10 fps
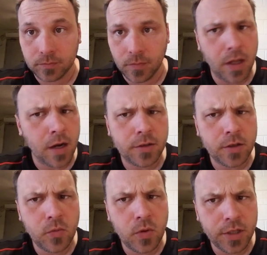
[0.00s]
And I'll tell
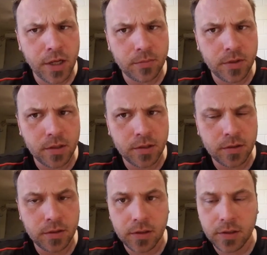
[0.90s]
you one damn thing.
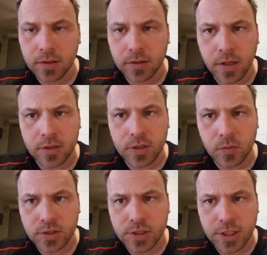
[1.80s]
That shit
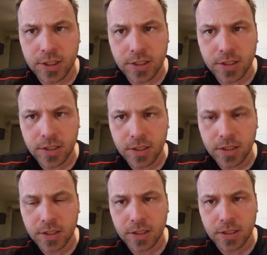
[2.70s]
was
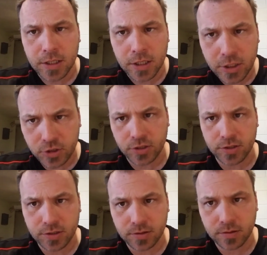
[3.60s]
delicious.